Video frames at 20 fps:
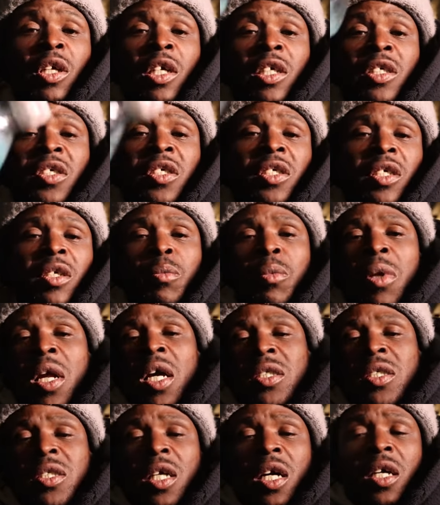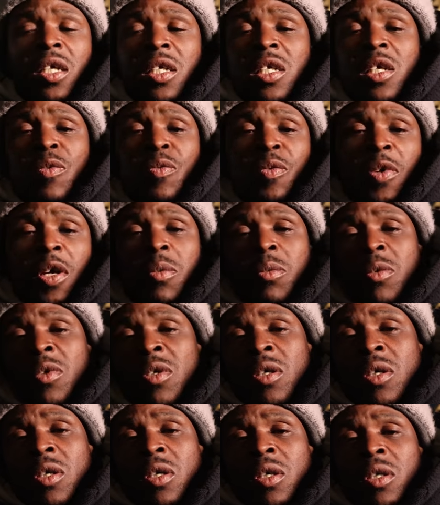they could see the black side of their family